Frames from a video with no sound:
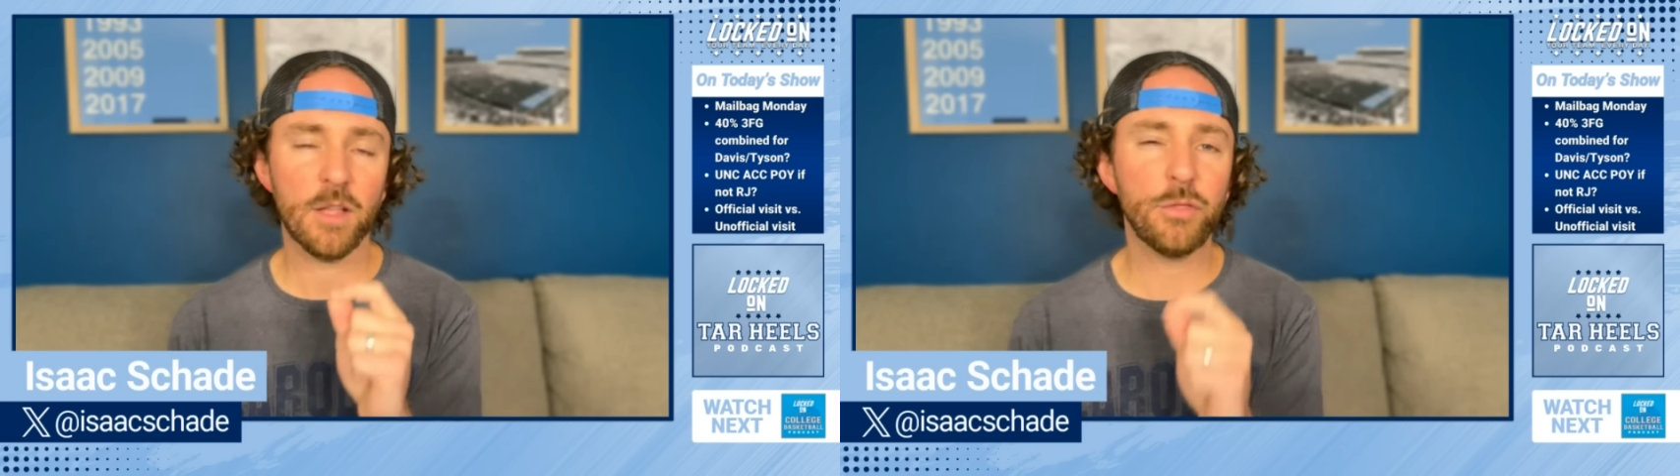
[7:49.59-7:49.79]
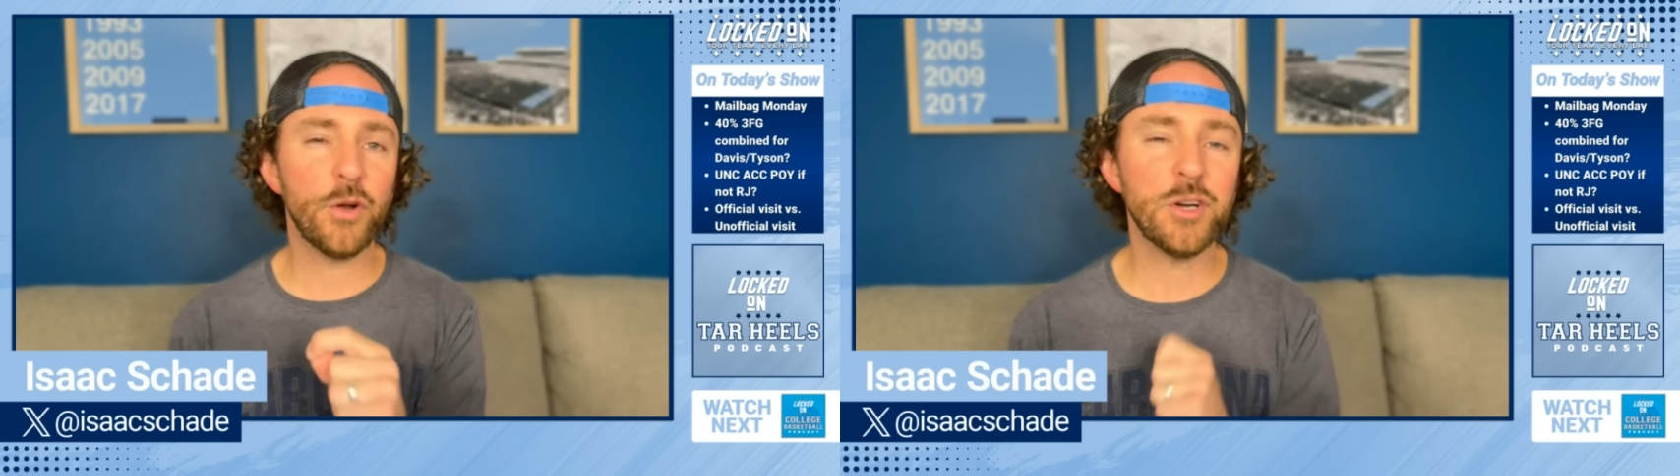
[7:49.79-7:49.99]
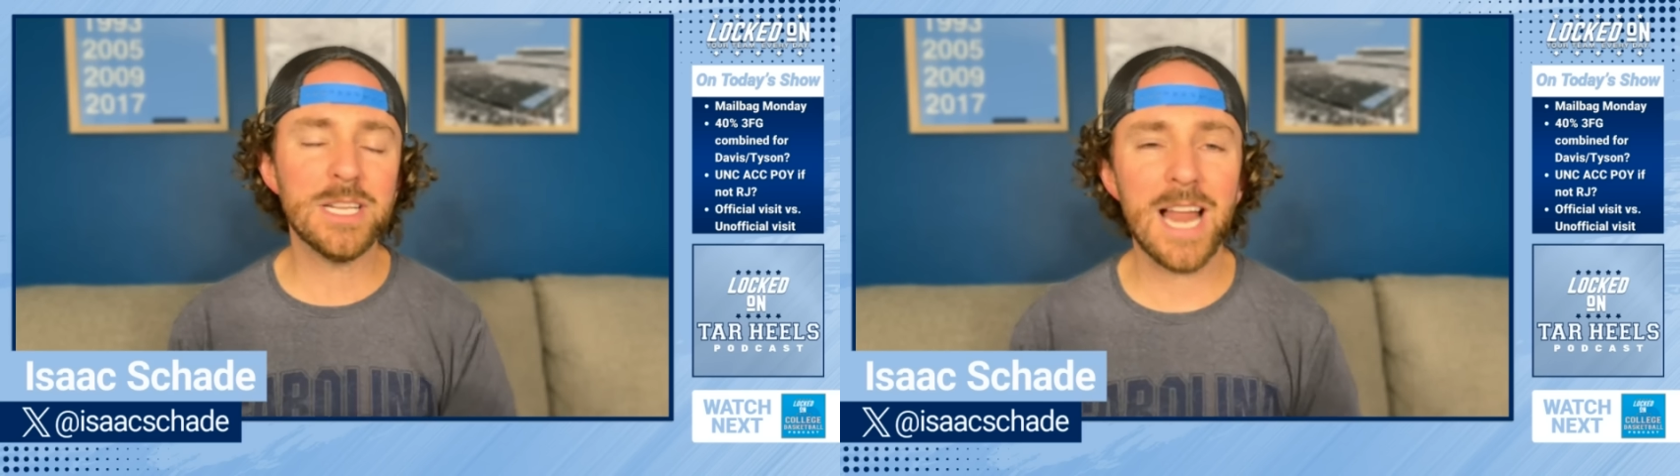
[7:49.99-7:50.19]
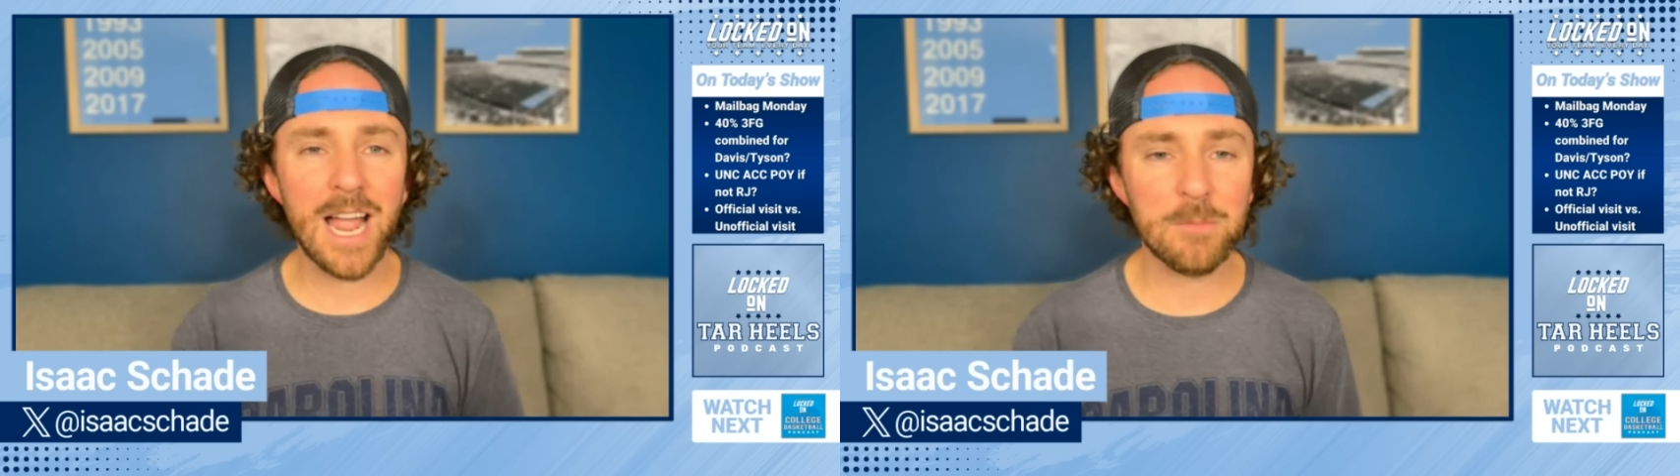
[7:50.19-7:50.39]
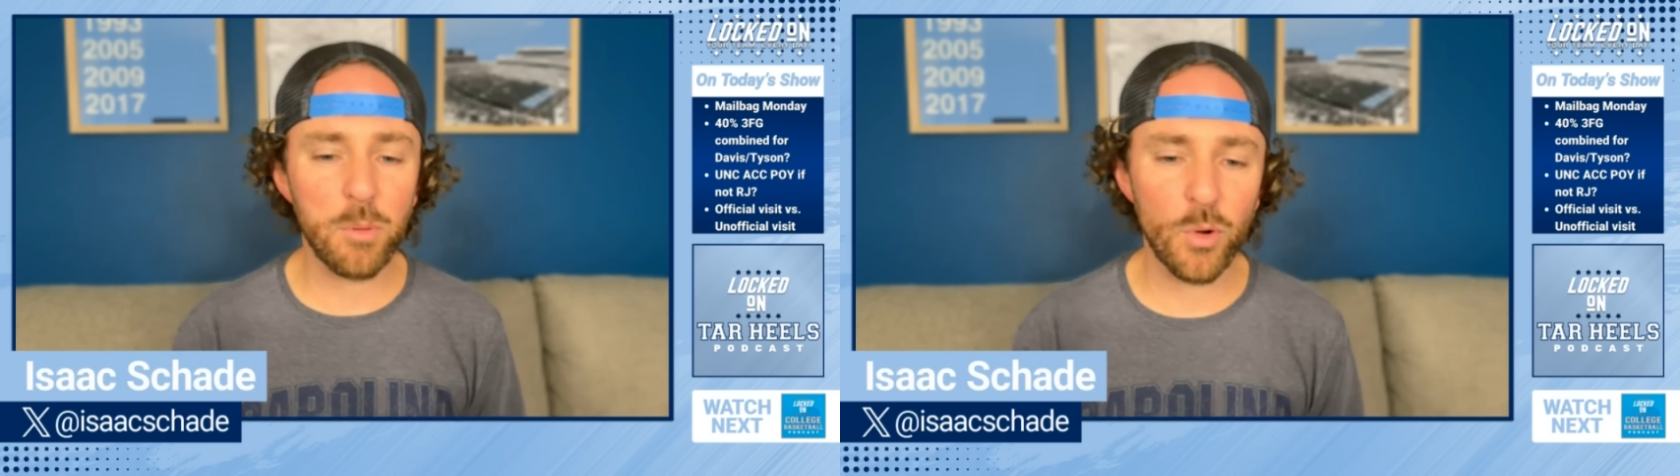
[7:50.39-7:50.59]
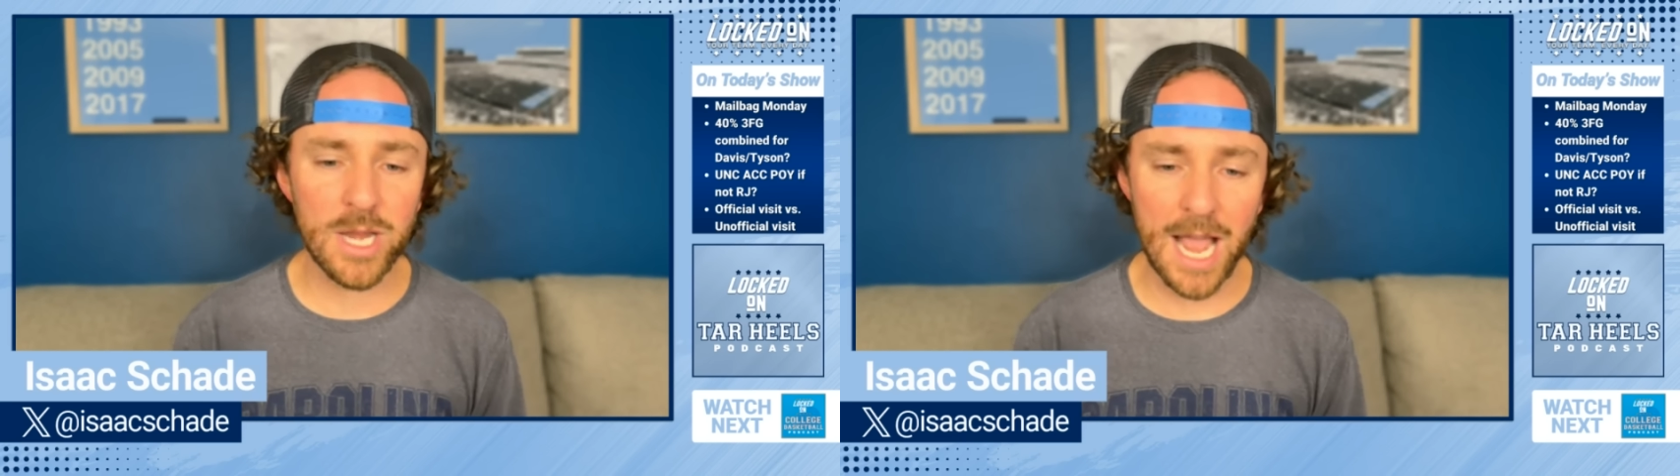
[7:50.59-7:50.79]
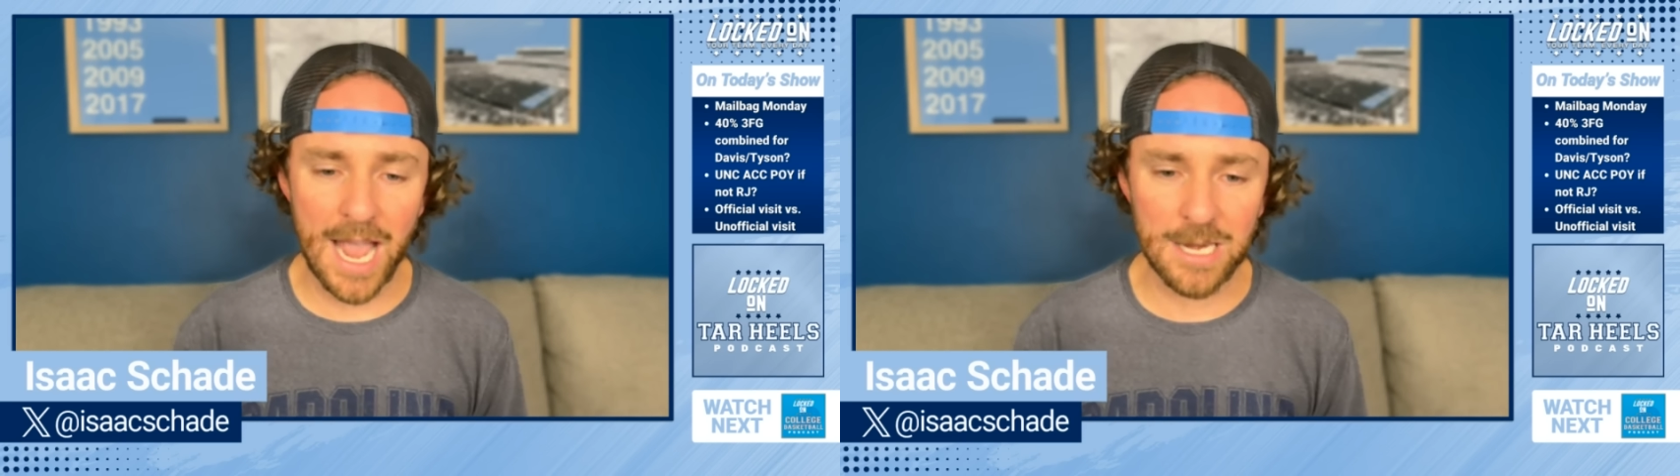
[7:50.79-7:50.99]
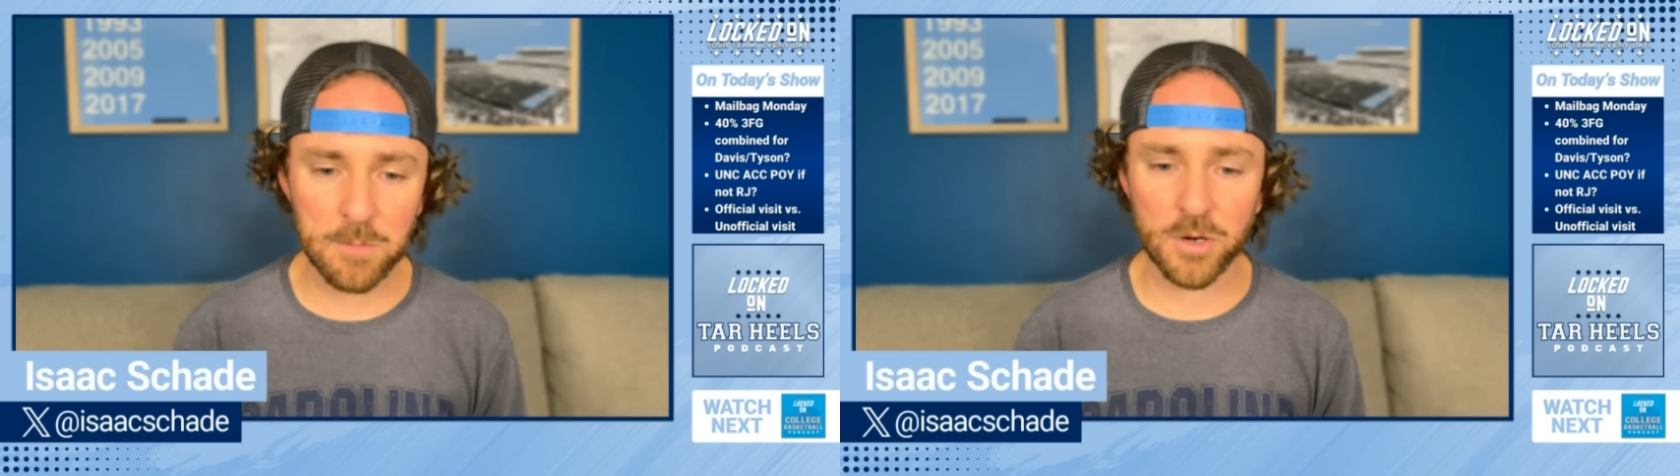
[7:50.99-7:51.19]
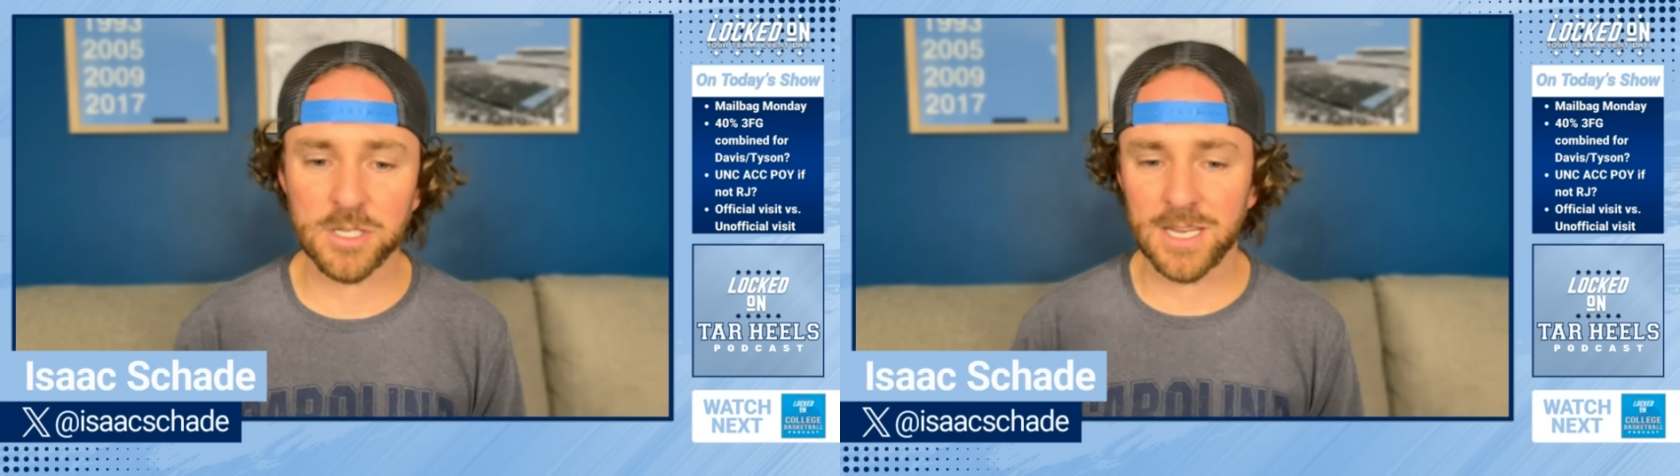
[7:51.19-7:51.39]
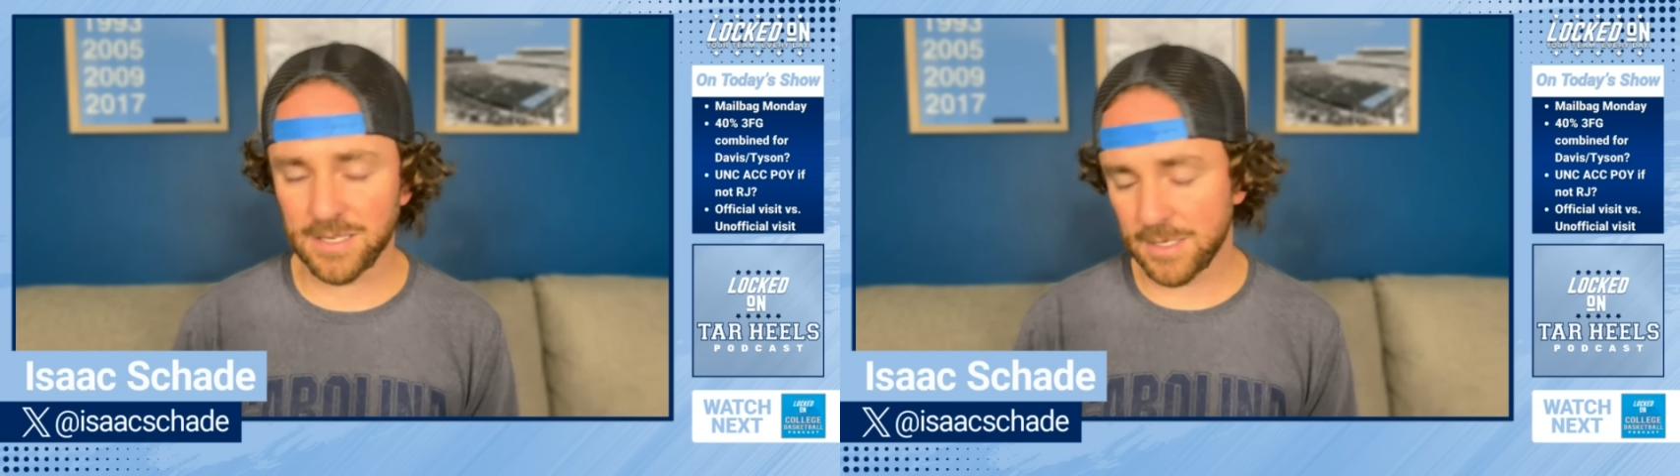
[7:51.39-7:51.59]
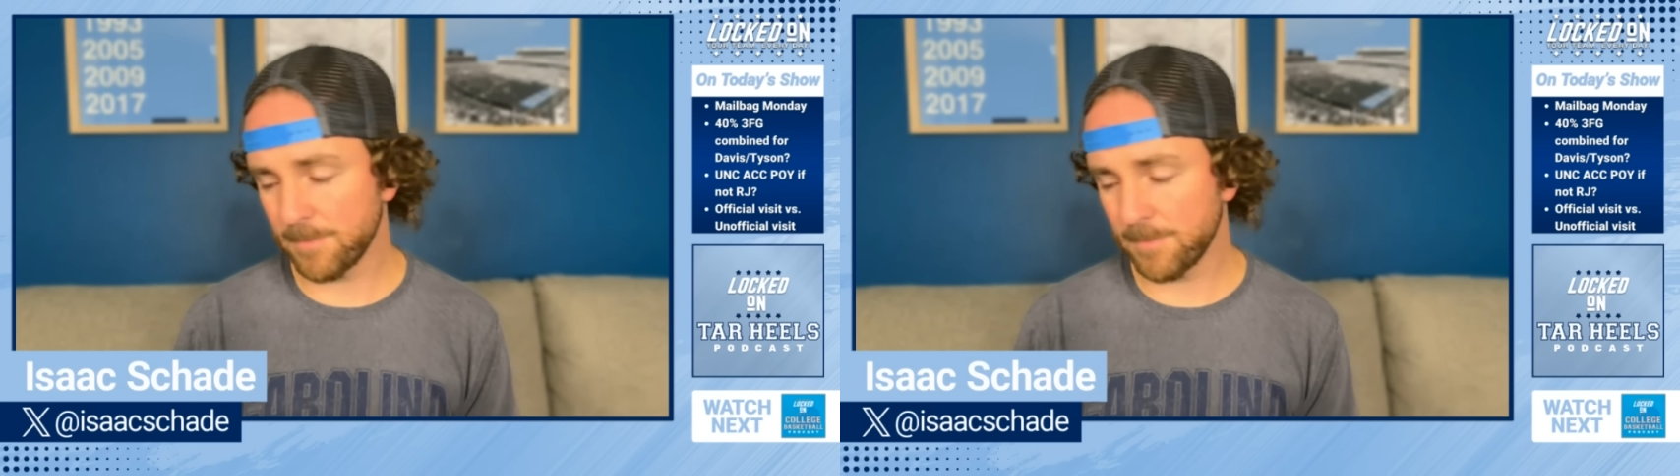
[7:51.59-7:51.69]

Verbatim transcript: thirty-nine point eight percent.